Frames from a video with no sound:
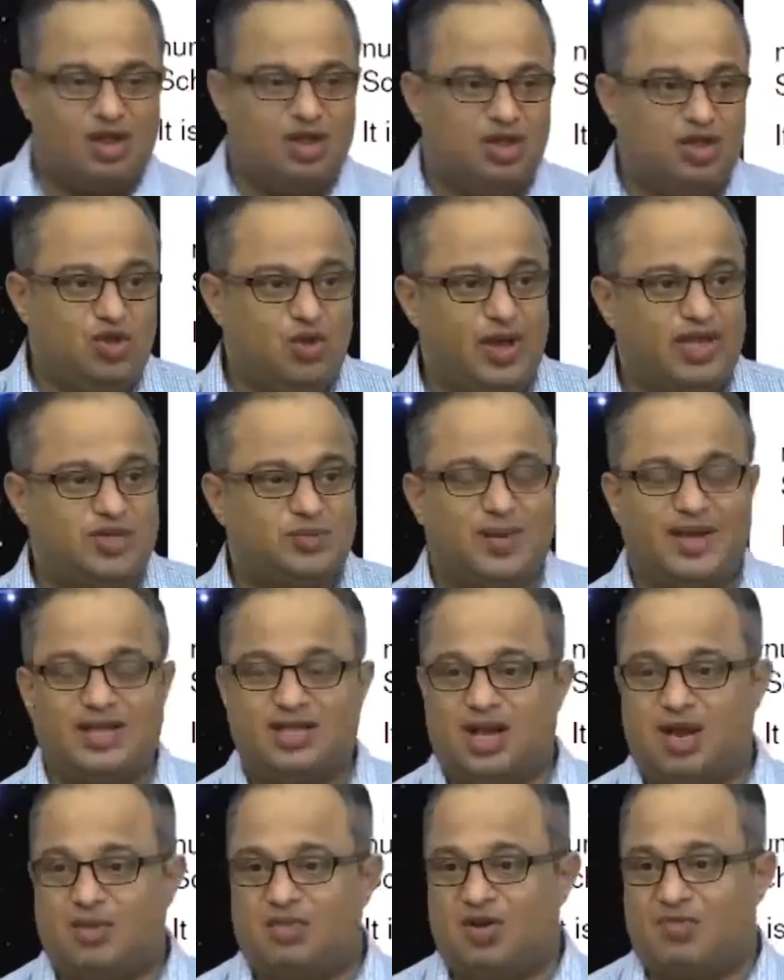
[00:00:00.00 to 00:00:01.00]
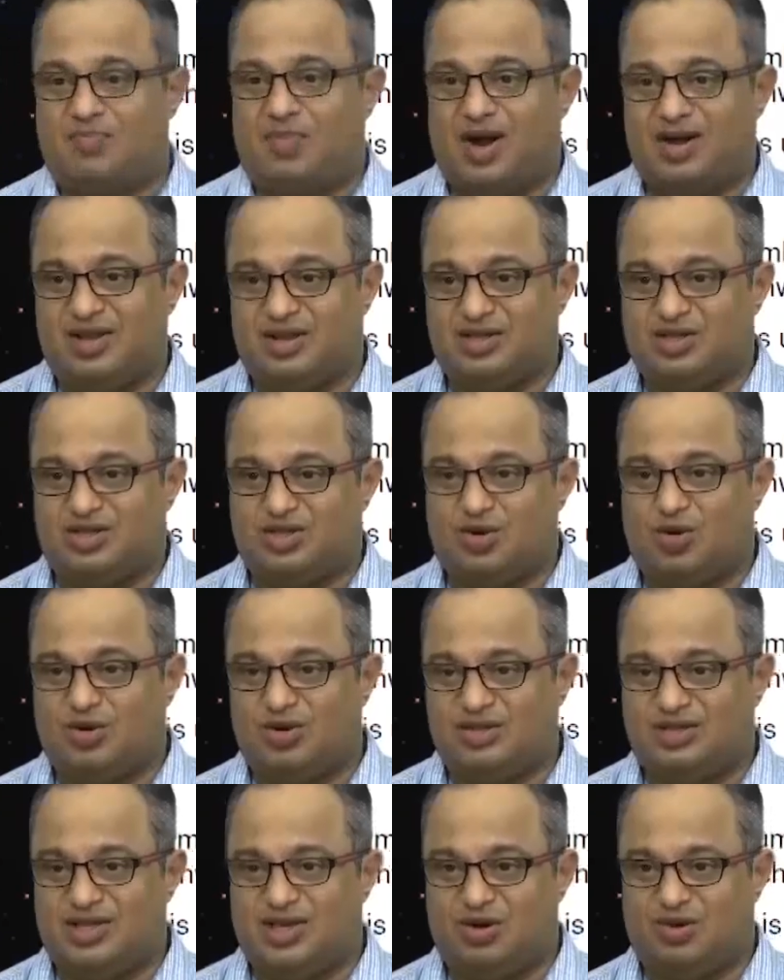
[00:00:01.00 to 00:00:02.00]
you expect the number of particles to go
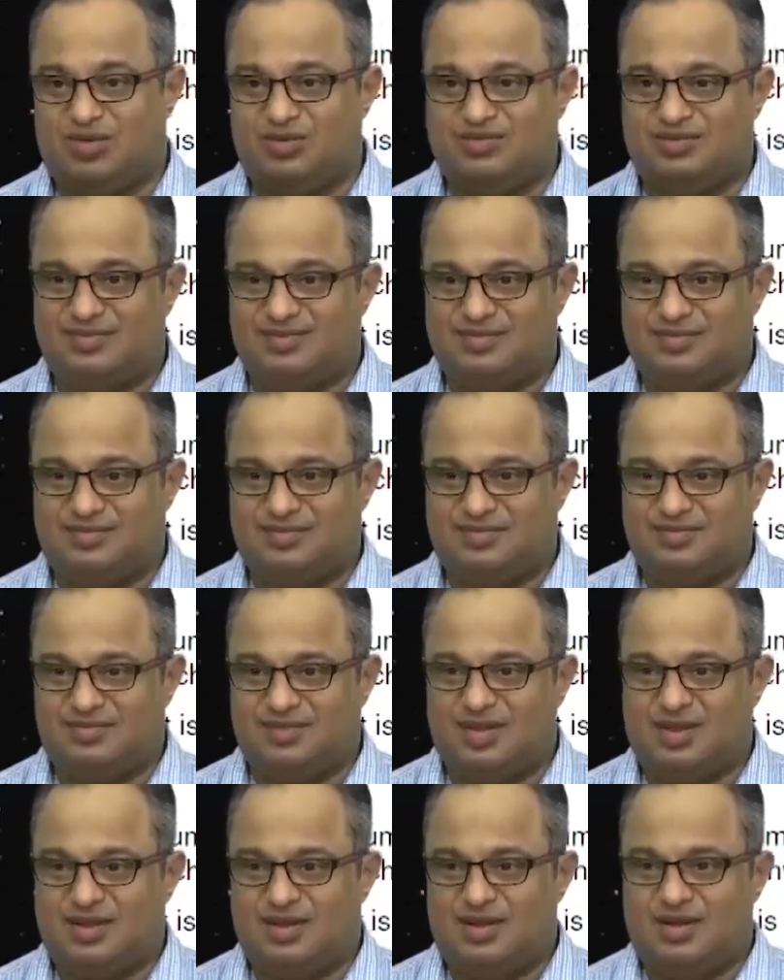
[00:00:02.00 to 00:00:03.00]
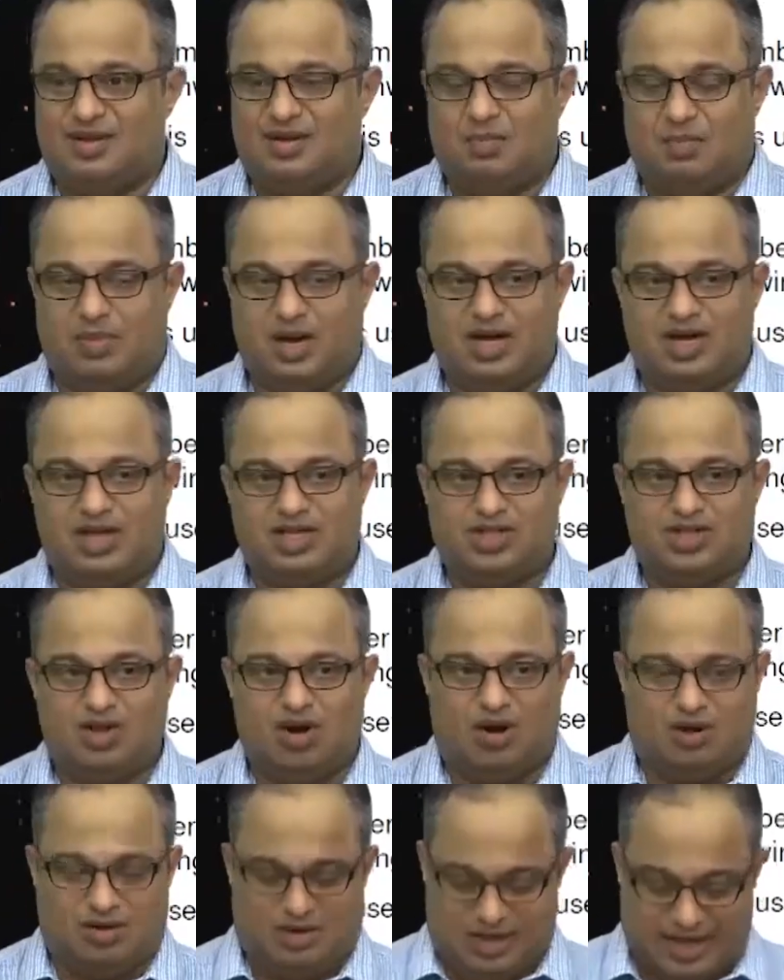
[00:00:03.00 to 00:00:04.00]
to 0, but it is
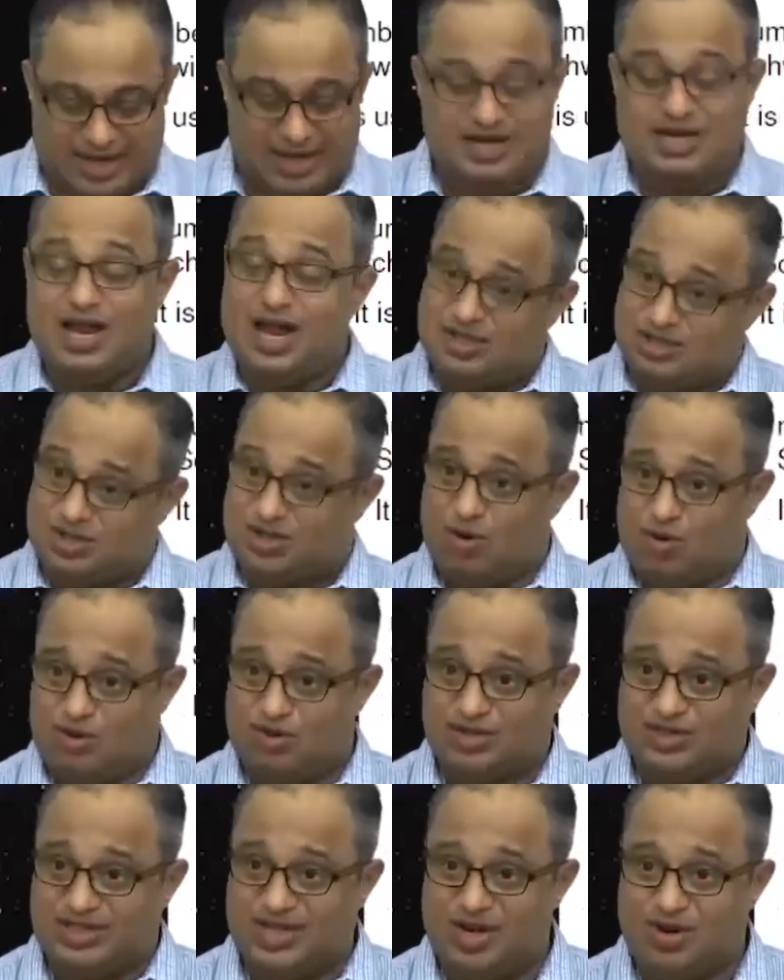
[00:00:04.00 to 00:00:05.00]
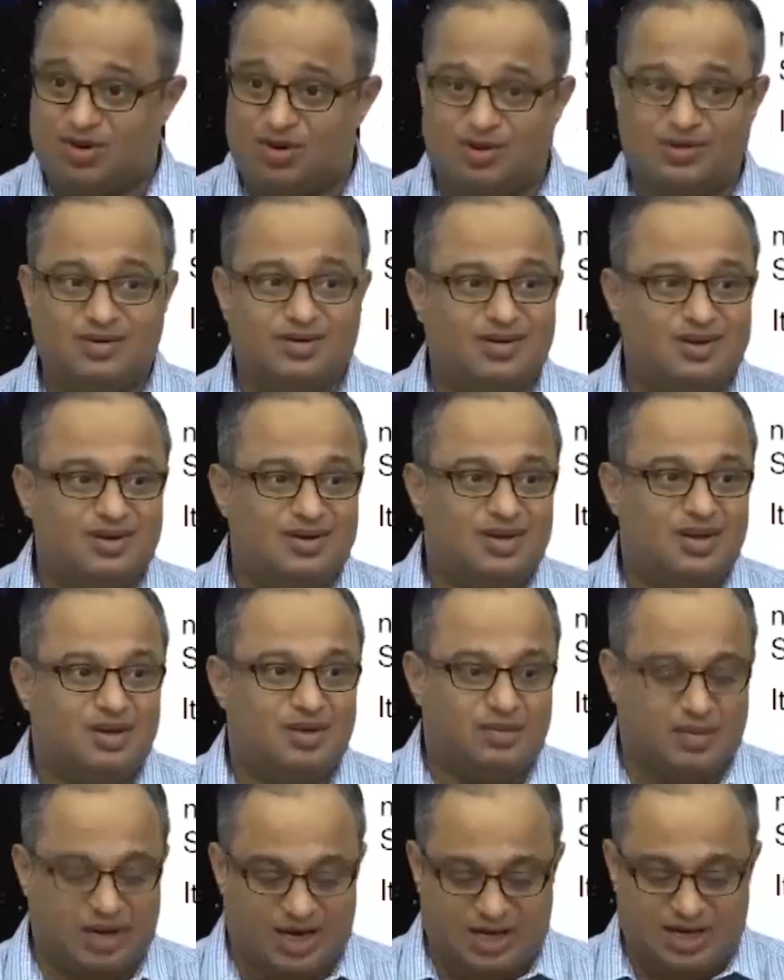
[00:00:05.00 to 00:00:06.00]
not. It does go to 0,
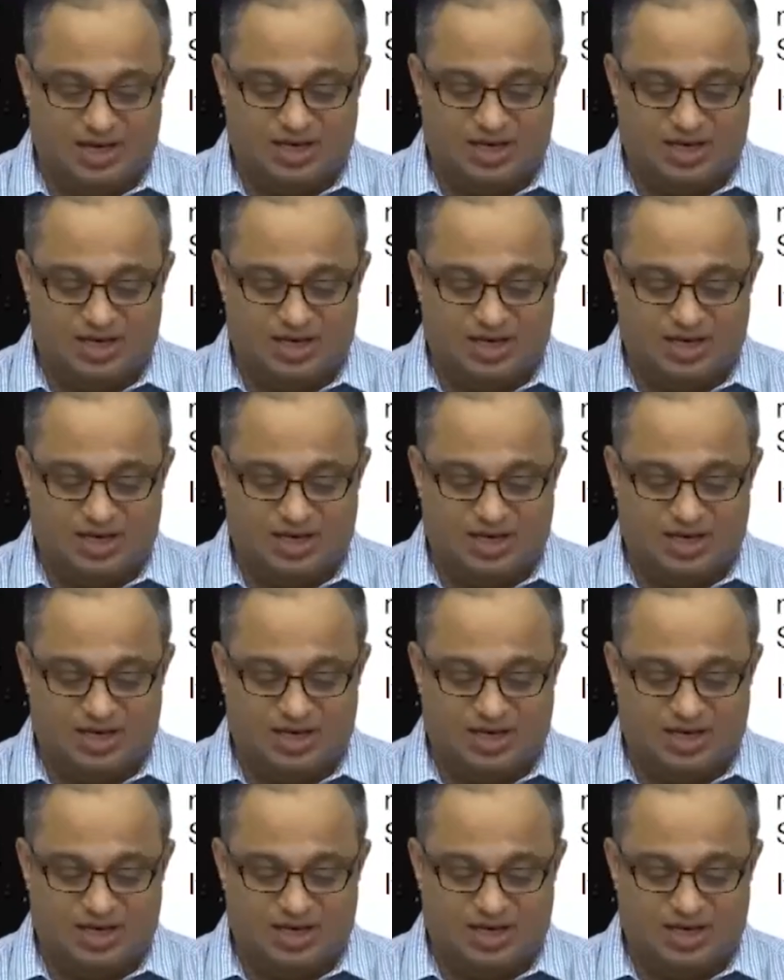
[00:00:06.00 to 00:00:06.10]
but it is